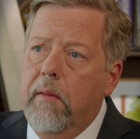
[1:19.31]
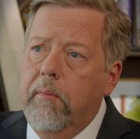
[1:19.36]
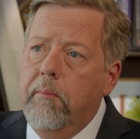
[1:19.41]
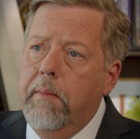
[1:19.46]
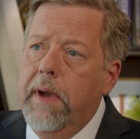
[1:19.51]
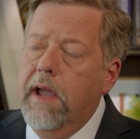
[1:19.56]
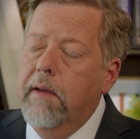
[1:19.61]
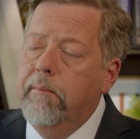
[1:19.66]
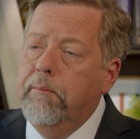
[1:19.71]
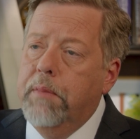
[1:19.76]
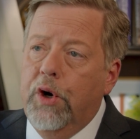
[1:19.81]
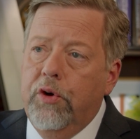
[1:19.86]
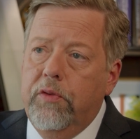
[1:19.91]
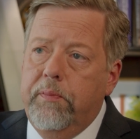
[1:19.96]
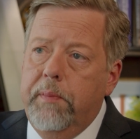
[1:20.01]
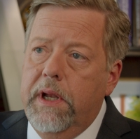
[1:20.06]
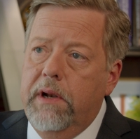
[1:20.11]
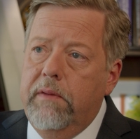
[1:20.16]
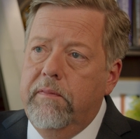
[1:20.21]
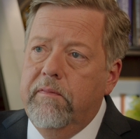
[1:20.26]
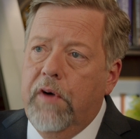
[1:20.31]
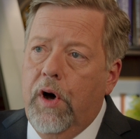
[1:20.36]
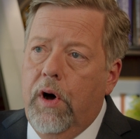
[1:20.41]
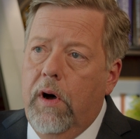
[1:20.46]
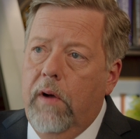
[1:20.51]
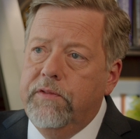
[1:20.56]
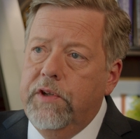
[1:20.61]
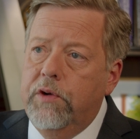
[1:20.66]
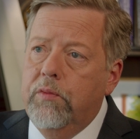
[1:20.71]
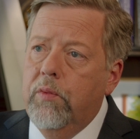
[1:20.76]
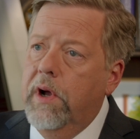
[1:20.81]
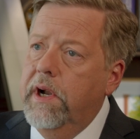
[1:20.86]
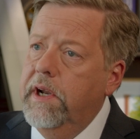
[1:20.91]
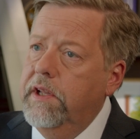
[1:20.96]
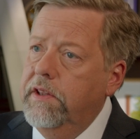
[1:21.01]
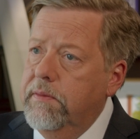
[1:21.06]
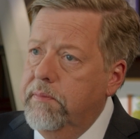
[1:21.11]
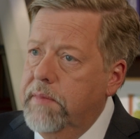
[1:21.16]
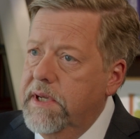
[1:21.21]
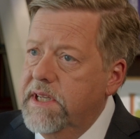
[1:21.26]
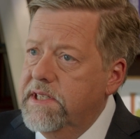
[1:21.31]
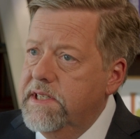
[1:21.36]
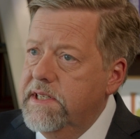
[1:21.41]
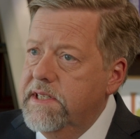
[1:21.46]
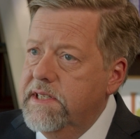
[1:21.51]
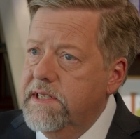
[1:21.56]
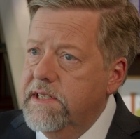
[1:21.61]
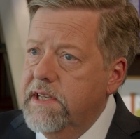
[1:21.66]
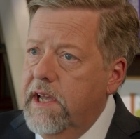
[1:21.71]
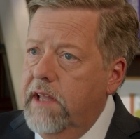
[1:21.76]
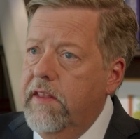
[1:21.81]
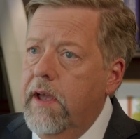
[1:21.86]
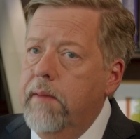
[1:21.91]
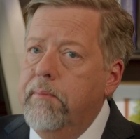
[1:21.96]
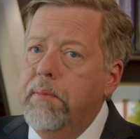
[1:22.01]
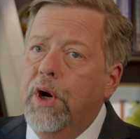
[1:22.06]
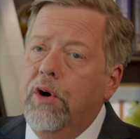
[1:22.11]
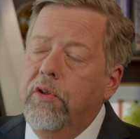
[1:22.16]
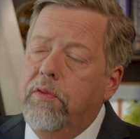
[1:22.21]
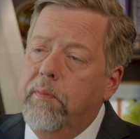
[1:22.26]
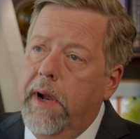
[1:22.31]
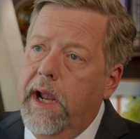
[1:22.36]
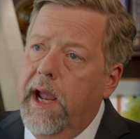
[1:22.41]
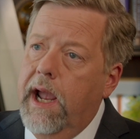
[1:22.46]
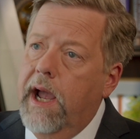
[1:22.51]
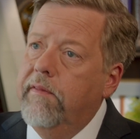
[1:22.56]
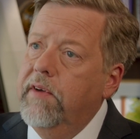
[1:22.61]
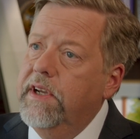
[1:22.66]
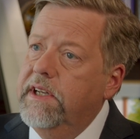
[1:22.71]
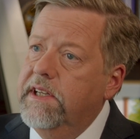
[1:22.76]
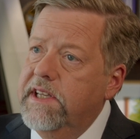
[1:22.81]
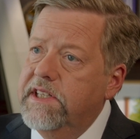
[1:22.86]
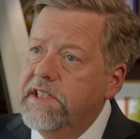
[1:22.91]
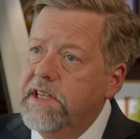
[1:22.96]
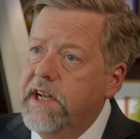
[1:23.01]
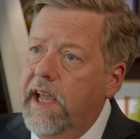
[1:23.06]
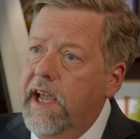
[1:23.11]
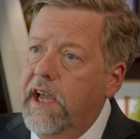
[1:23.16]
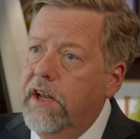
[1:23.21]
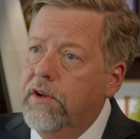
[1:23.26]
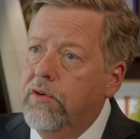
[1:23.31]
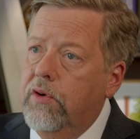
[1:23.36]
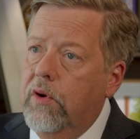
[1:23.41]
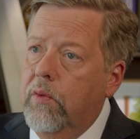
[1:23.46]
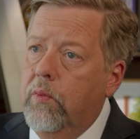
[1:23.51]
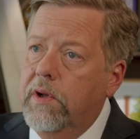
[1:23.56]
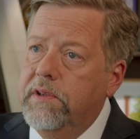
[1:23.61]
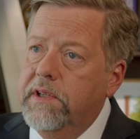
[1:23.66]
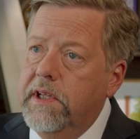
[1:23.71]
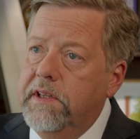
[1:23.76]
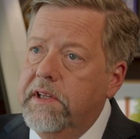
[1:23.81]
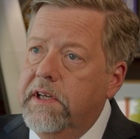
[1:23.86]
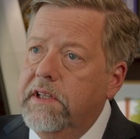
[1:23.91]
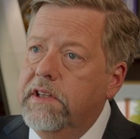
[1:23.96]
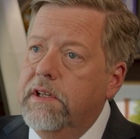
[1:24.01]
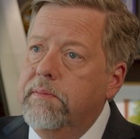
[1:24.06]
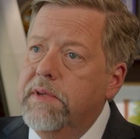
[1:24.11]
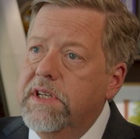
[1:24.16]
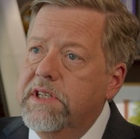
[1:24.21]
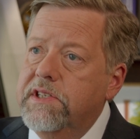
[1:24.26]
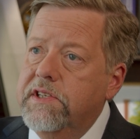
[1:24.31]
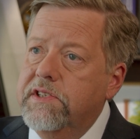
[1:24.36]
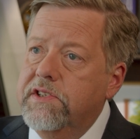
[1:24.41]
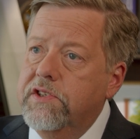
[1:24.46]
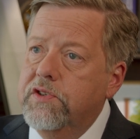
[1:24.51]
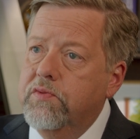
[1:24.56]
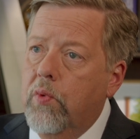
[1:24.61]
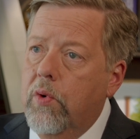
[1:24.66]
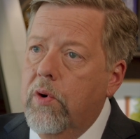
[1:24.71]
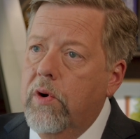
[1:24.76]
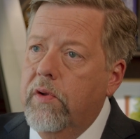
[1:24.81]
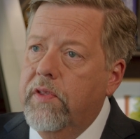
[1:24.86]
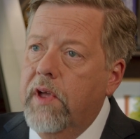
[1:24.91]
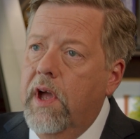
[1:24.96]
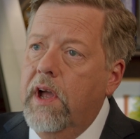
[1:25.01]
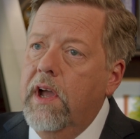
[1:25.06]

may have both been involved in running the business, and they both may have a decent handle on what they think the business is worth.